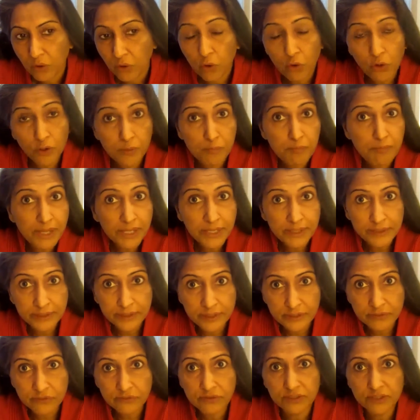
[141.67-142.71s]
or men
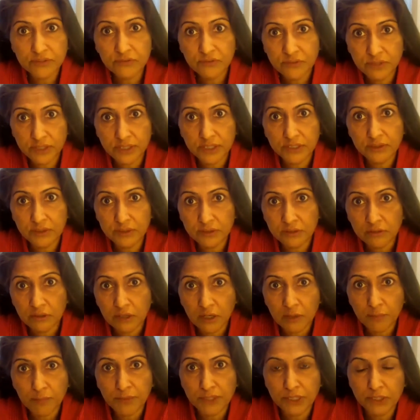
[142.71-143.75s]
interested in the
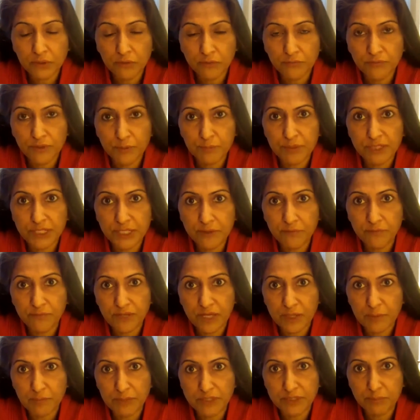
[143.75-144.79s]
topic of women and
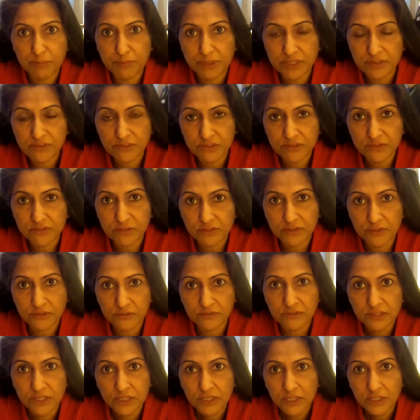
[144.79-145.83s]
family
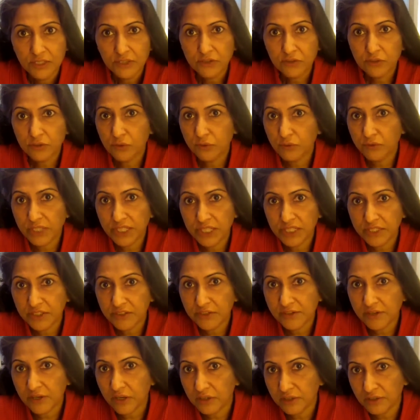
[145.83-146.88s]
businesses to
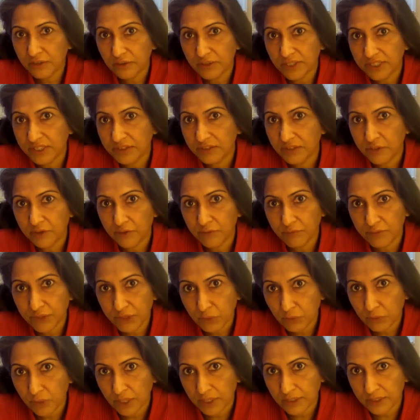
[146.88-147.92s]
read not only the
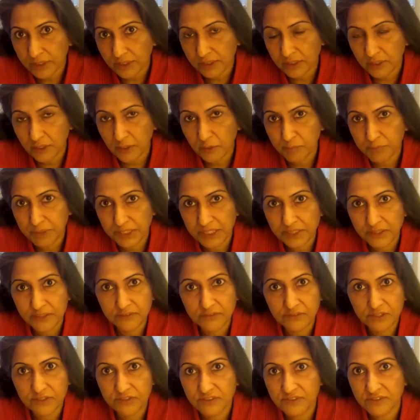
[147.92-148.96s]
review article,
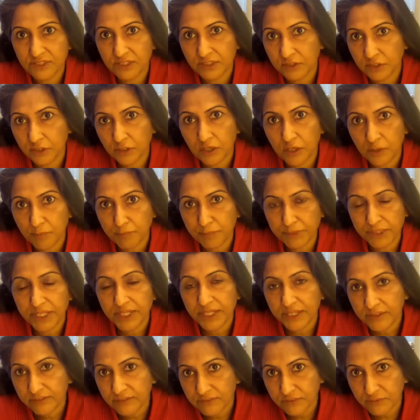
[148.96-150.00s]
because it's such a
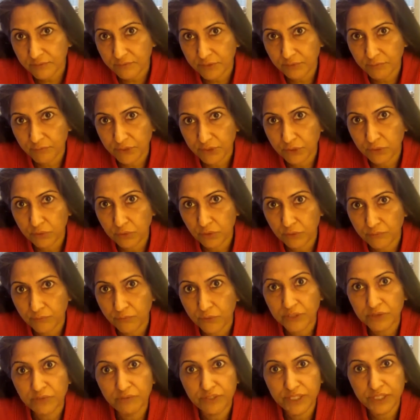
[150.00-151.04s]
comprehensive review of
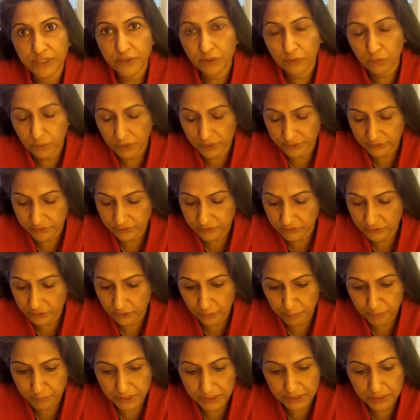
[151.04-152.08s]
what we know on this
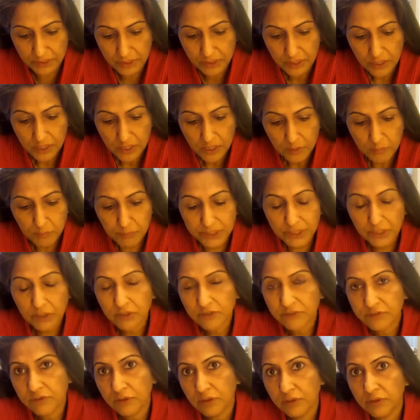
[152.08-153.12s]
topic, but
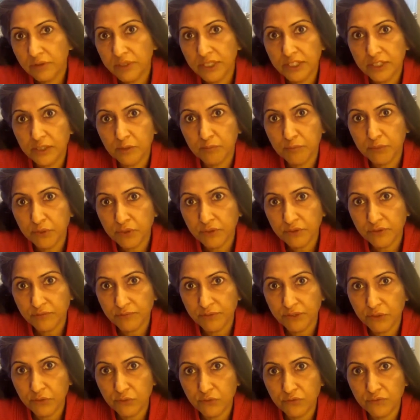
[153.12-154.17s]
also look at the book
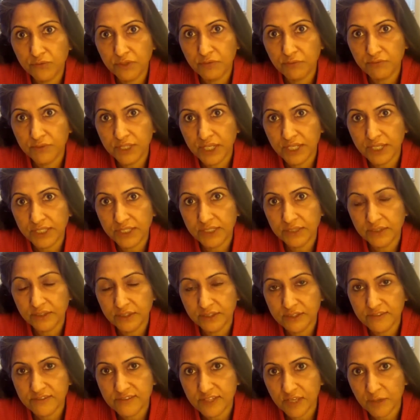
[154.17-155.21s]
reviews we've done in the
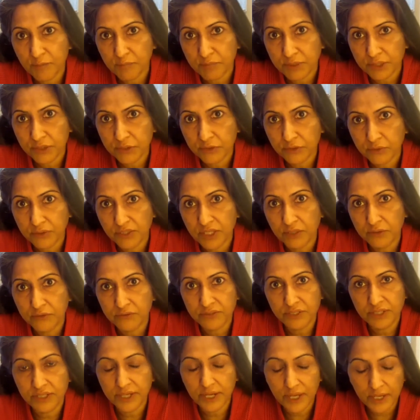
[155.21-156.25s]
December
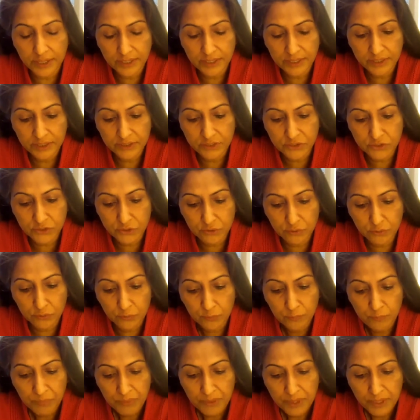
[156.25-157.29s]
2009 issue,